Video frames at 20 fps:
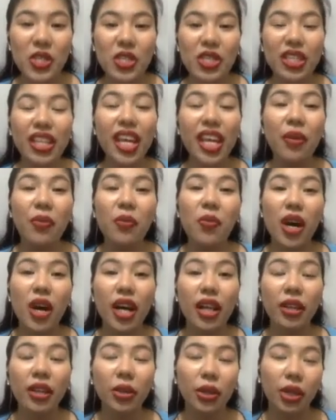they
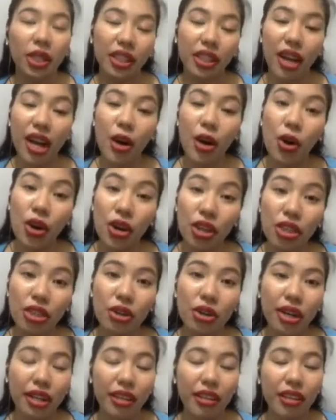want, or the
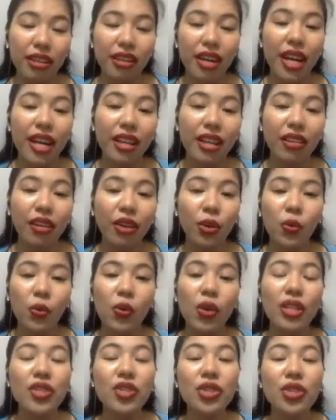author, the writer,
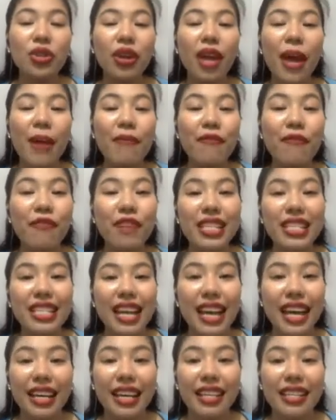wants to
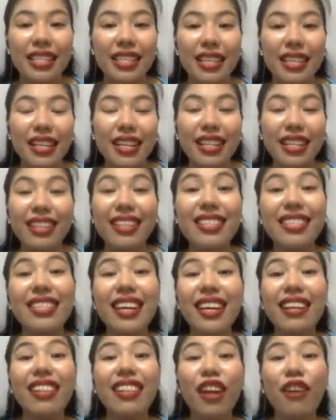emphasize the
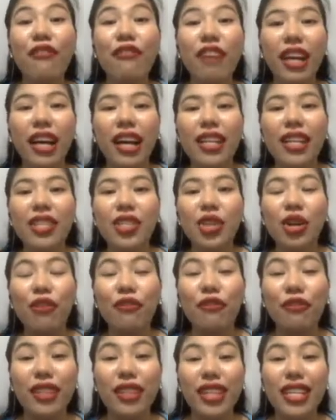significance of
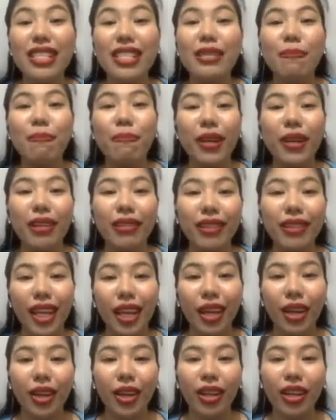this
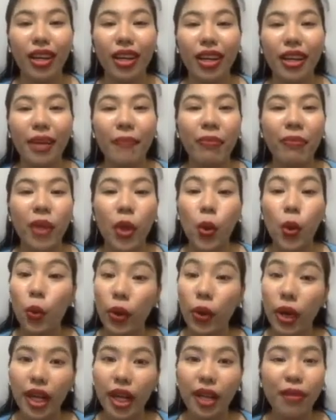particular
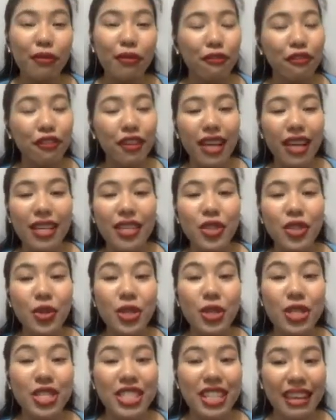word, phrase,
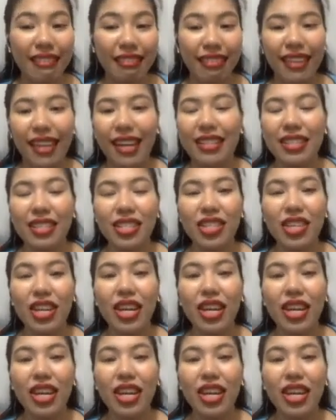or sentence